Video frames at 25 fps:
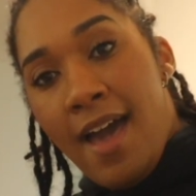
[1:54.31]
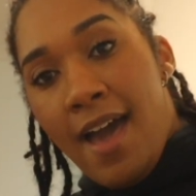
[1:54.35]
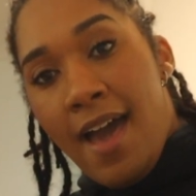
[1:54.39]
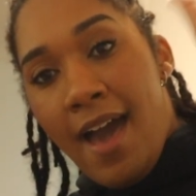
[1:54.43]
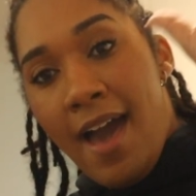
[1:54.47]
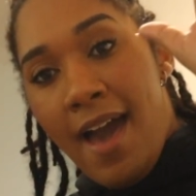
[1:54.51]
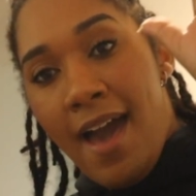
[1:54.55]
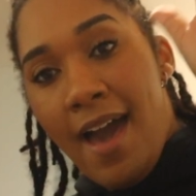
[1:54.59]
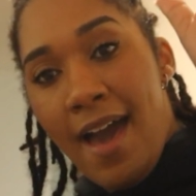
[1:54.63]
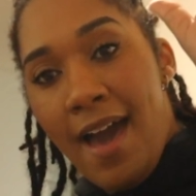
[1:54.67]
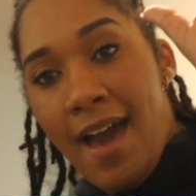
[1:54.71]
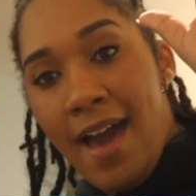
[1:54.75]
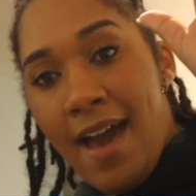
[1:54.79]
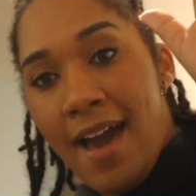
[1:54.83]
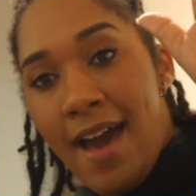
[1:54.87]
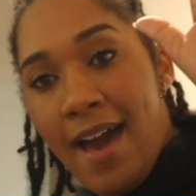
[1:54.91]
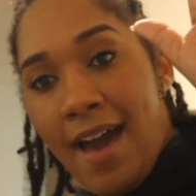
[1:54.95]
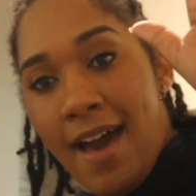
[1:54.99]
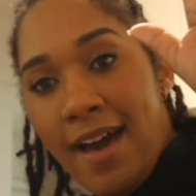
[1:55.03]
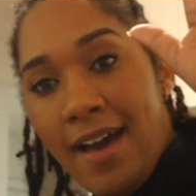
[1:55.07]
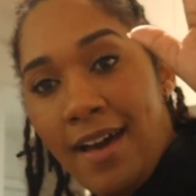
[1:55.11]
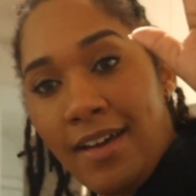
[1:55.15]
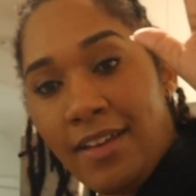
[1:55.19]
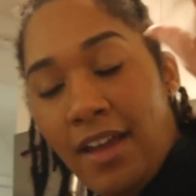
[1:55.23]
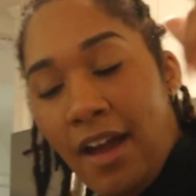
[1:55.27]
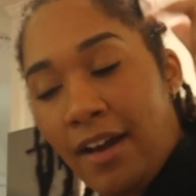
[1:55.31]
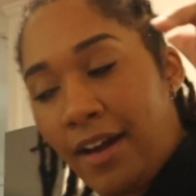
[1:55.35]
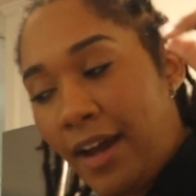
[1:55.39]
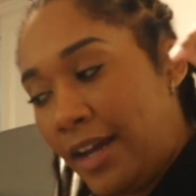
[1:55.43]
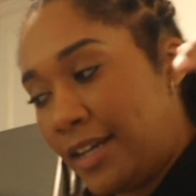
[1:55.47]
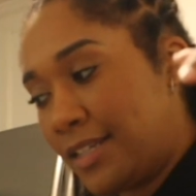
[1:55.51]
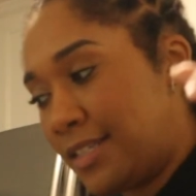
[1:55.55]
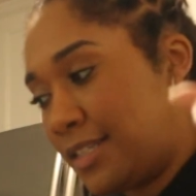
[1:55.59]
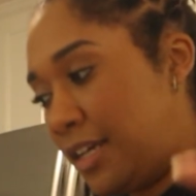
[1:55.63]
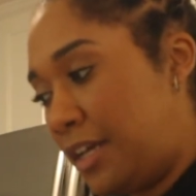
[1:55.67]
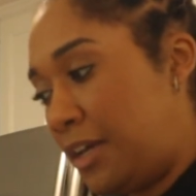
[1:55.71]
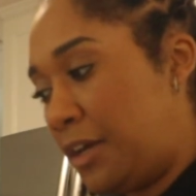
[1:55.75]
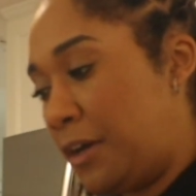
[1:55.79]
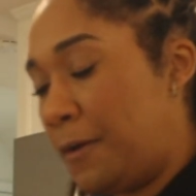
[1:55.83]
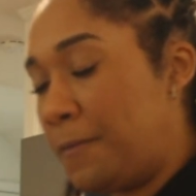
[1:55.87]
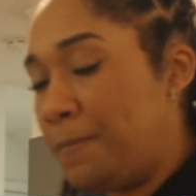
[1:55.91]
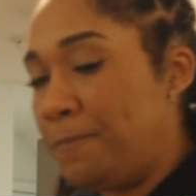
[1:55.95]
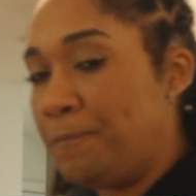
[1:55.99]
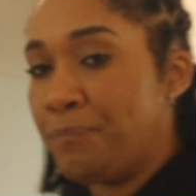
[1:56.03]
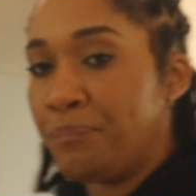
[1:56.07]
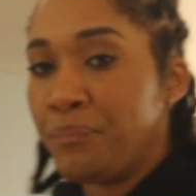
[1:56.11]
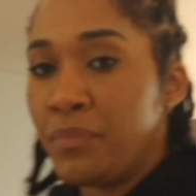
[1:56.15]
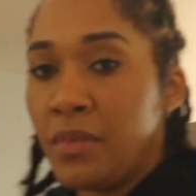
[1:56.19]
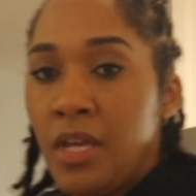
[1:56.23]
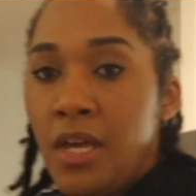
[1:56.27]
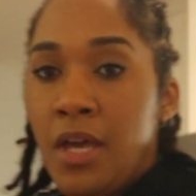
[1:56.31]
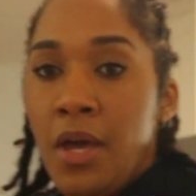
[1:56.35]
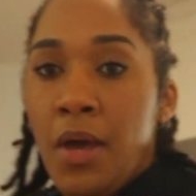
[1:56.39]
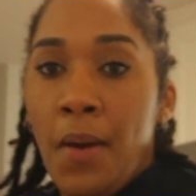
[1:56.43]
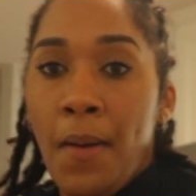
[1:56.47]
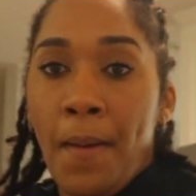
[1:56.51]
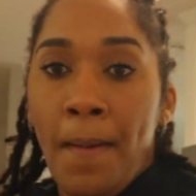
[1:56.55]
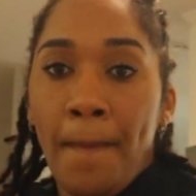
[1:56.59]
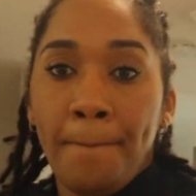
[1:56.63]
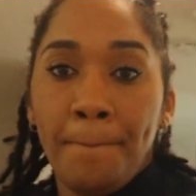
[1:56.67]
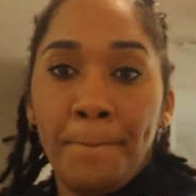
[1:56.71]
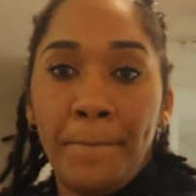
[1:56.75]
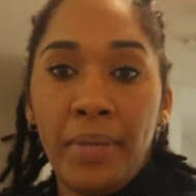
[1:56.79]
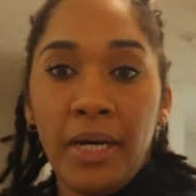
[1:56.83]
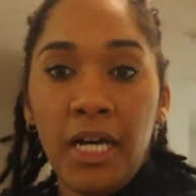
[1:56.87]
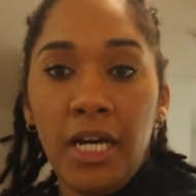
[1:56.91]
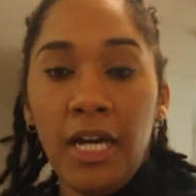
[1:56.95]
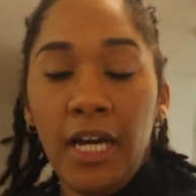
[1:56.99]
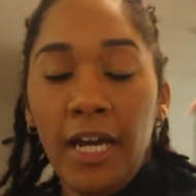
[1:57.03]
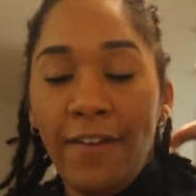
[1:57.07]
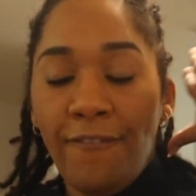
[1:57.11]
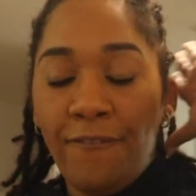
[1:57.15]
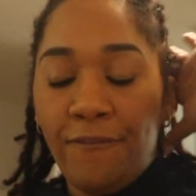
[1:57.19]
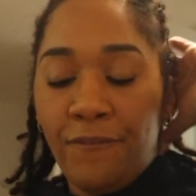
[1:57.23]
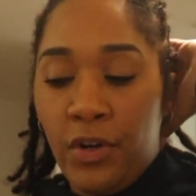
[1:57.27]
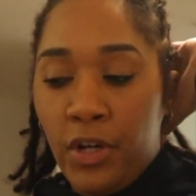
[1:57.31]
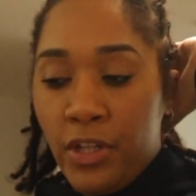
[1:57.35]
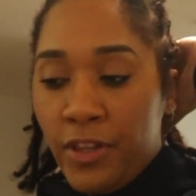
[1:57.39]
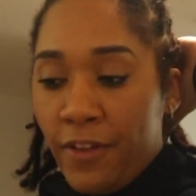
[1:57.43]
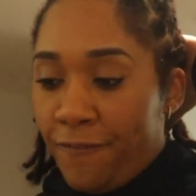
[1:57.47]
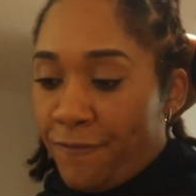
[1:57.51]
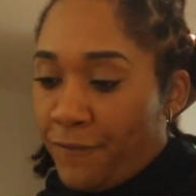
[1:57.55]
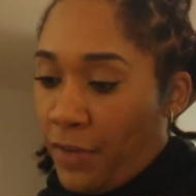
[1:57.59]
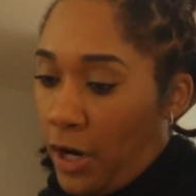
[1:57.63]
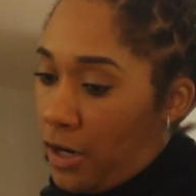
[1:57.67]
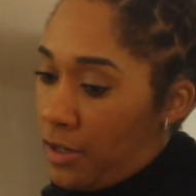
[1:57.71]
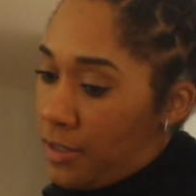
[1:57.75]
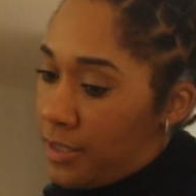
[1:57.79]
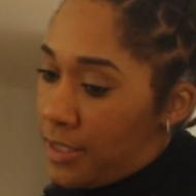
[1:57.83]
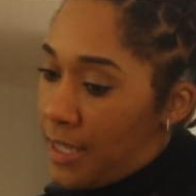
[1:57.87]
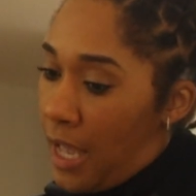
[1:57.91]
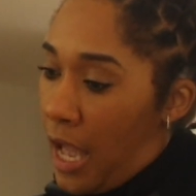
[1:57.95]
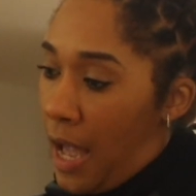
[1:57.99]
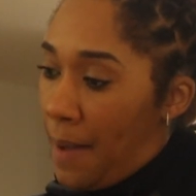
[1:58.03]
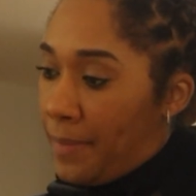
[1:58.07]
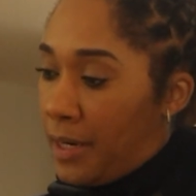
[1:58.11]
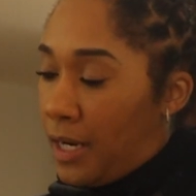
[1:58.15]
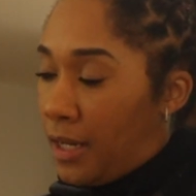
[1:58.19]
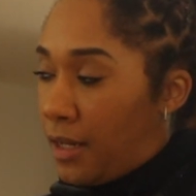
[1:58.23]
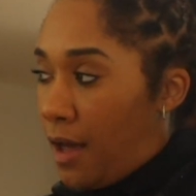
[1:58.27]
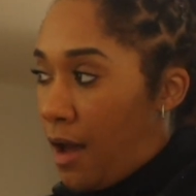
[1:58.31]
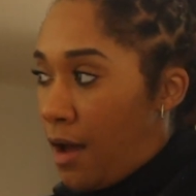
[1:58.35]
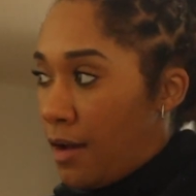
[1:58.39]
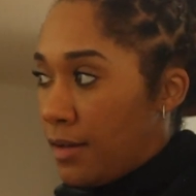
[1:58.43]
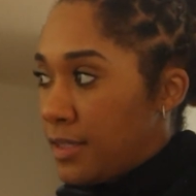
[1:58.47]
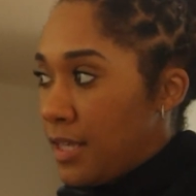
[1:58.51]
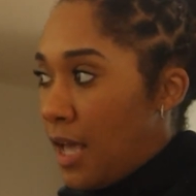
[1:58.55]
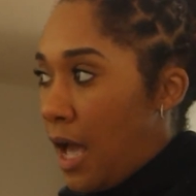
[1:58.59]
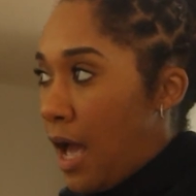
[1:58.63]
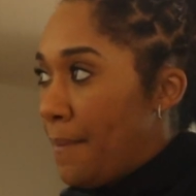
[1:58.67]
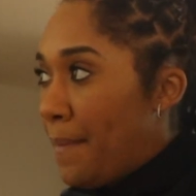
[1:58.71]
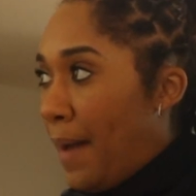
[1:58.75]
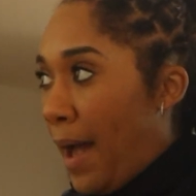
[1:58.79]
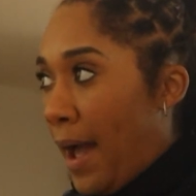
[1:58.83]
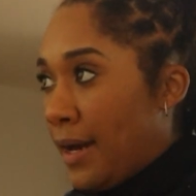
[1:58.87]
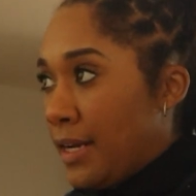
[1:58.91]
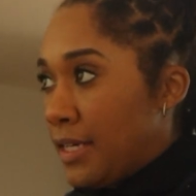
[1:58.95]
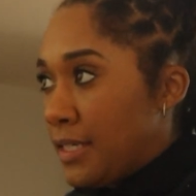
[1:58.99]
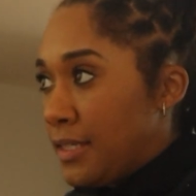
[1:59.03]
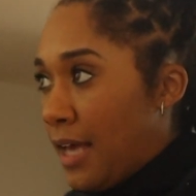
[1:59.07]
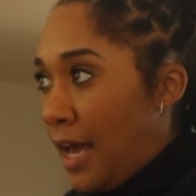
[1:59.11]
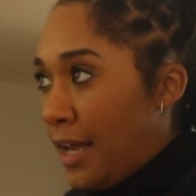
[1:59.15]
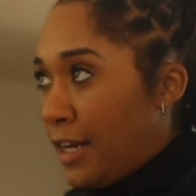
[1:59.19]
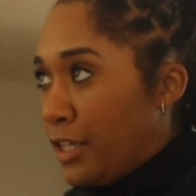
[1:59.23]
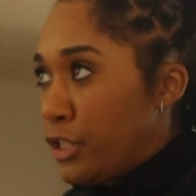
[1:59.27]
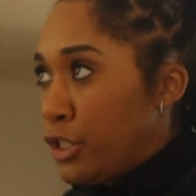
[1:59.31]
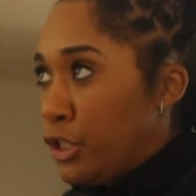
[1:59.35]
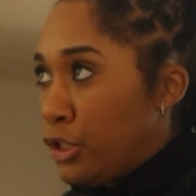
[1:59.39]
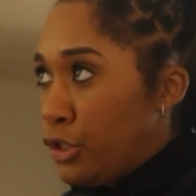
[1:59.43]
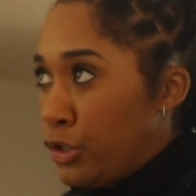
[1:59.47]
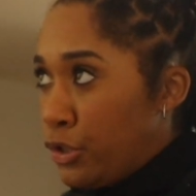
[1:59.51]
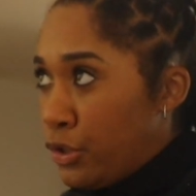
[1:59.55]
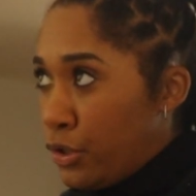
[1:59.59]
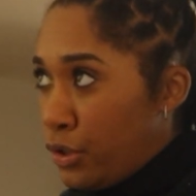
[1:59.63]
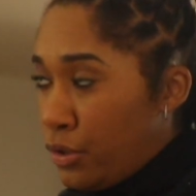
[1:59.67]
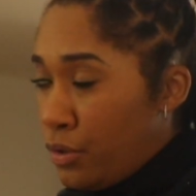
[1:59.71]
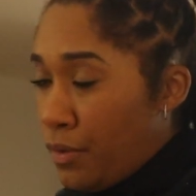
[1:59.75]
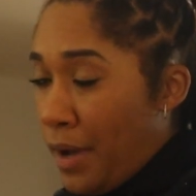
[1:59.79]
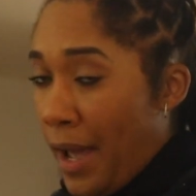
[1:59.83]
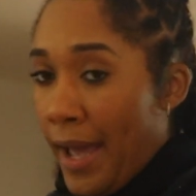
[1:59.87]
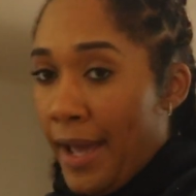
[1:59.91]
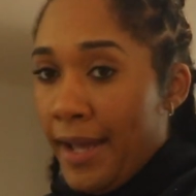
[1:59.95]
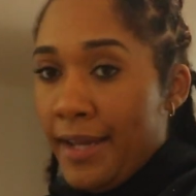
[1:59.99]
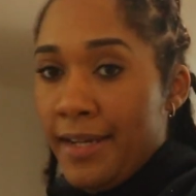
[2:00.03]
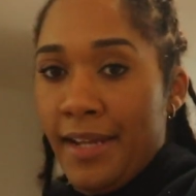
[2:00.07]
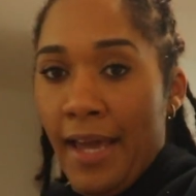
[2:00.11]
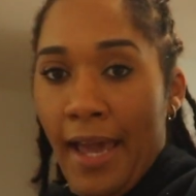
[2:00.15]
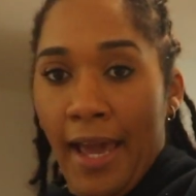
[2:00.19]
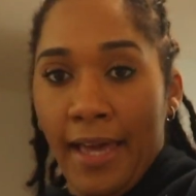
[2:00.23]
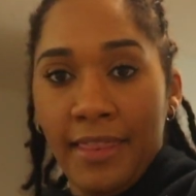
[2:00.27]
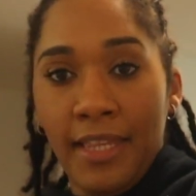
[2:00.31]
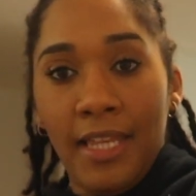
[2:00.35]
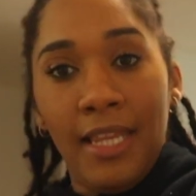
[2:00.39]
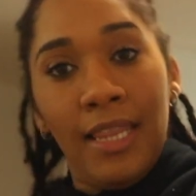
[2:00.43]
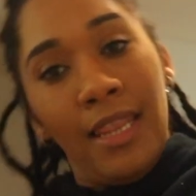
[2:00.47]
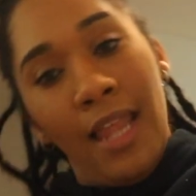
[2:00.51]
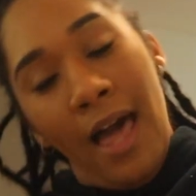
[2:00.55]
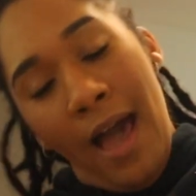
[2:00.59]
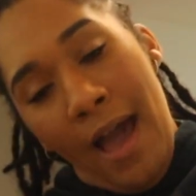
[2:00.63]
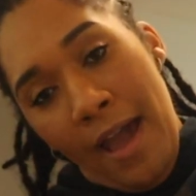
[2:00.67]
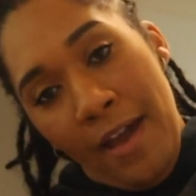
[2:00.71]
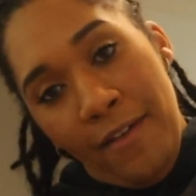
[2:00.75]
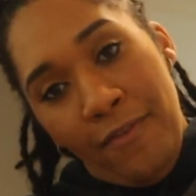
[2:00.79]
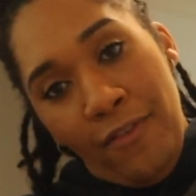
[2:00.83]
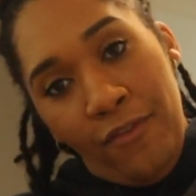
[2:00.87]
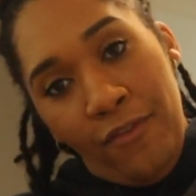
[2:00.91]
Hi. Y'all can't see him. But for the first time in a long time, I decided to do a day in the life